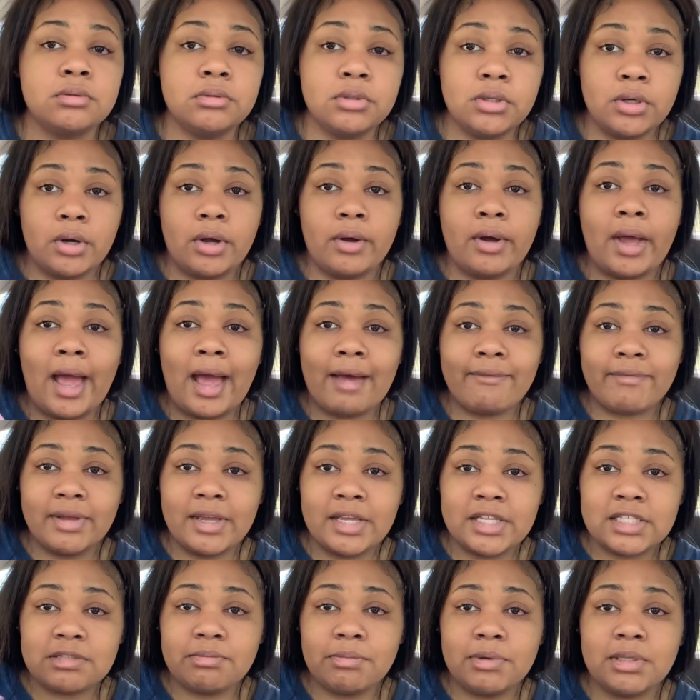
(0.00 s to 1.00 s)

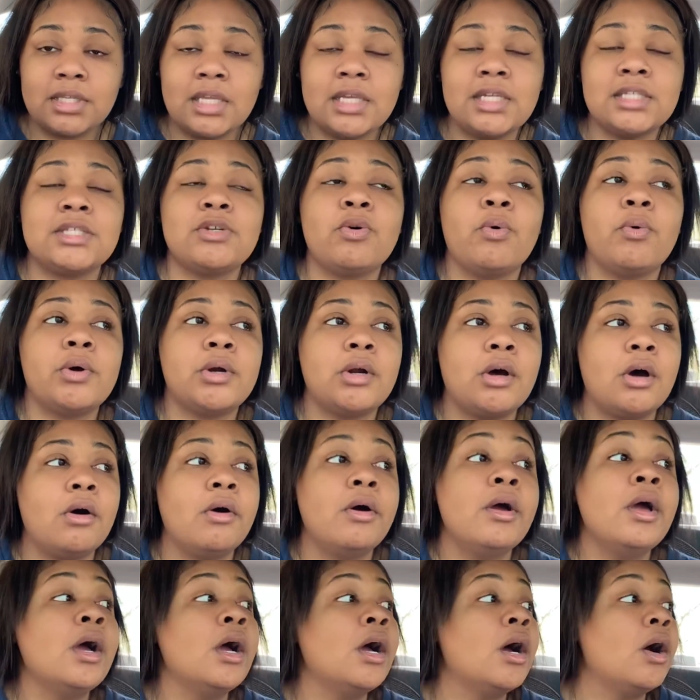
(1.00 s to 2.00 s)
having intimate things going
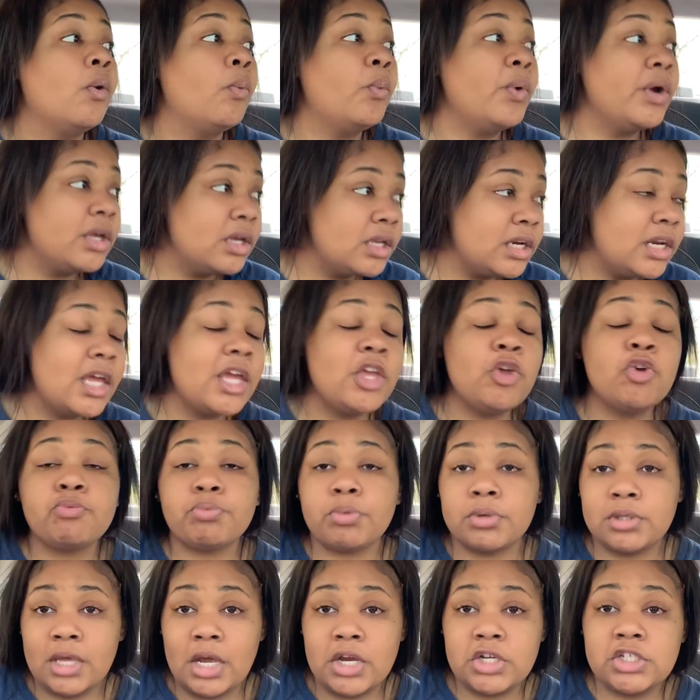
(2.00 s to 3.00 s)
on, we did
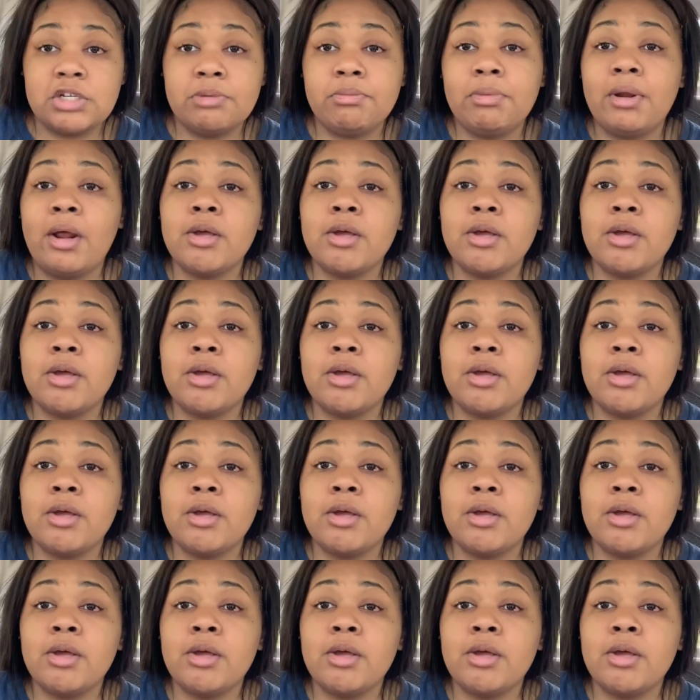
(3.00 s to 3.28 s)
use protection.